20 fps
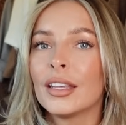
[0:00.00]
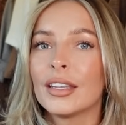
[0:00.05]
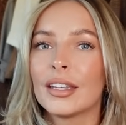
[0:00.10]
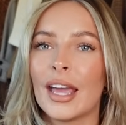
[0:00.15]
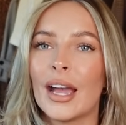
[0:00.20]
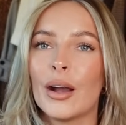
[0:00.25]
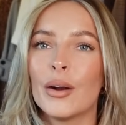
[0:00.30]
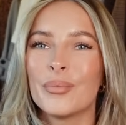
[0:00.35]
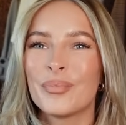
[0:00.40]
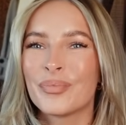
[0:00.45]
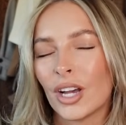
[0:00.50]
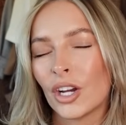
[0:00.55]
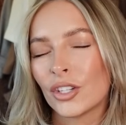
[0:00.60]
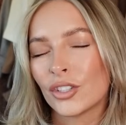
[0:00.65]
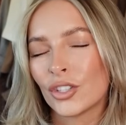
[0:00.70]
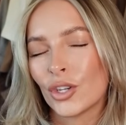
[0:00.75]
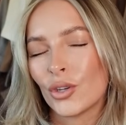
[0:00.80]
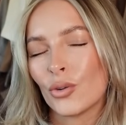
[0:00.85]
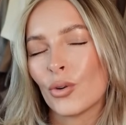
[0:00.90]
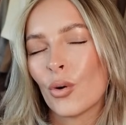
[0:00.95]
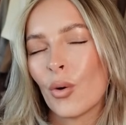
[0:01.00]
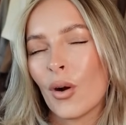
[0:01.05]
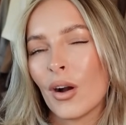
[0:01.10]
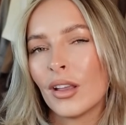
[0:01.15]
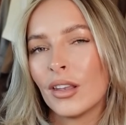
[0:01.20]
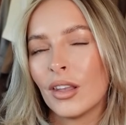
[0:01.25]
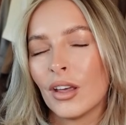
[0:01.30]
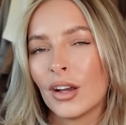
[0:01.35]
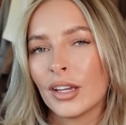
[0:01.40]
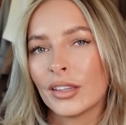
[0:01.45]
Now, I do
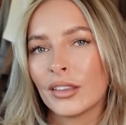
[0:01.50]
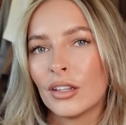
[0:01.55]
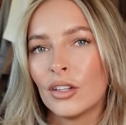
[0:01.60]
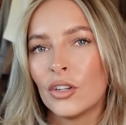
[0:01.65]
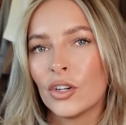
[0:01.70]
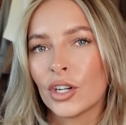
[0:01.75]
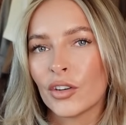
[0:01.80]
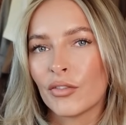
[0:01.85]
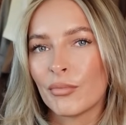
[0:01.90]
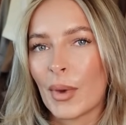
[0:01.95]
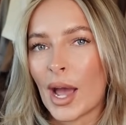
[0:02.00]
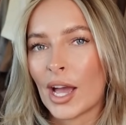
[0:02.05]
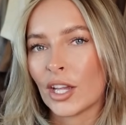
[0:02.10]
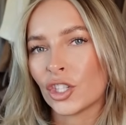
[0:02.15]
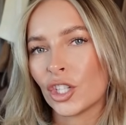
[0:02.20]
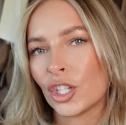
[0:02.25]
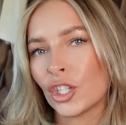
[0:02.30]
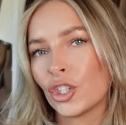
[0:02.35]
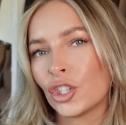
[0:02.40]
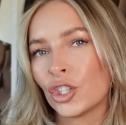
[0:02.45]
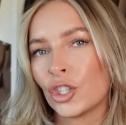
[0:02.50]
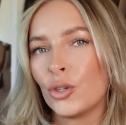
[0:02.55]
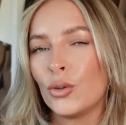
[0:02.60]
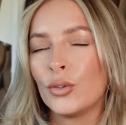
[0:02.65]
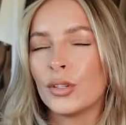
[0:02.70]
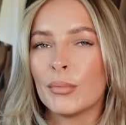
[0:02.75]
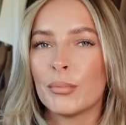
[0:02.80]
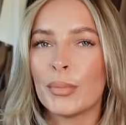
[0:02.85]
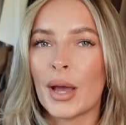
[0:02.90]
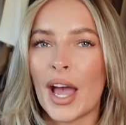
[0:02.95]
quite like the look of matching
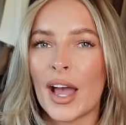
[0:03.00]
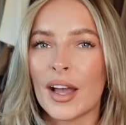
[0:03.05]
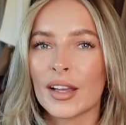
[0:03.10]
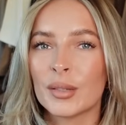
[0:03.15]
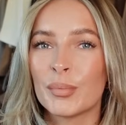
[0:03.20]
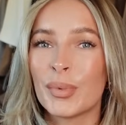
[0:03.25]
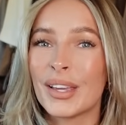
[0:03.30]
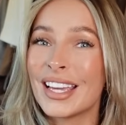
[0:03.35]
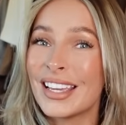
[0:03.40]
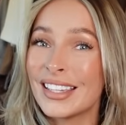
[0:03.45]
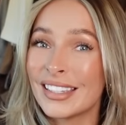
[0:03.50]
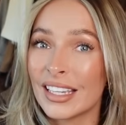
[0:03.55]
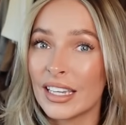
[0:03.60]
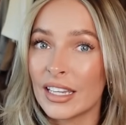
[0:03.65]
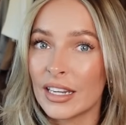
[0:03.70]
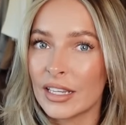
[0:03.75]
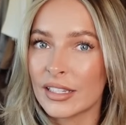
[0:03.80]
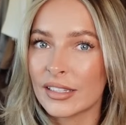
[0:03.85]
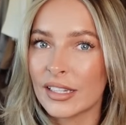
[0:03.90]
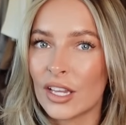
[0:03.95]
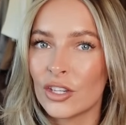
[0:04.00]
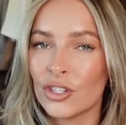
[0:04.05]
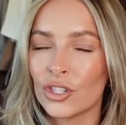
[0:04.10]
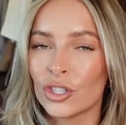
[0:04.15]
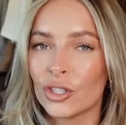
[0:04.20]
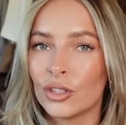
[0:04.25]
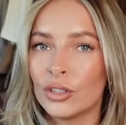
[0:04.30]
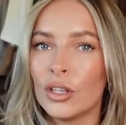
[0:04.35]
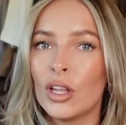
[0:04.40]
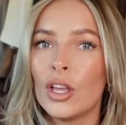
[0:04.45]
shoes and bags, but is it an
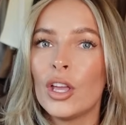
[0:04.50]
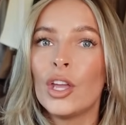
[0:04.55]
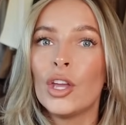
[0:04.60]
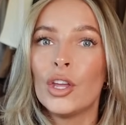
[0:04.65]
essential?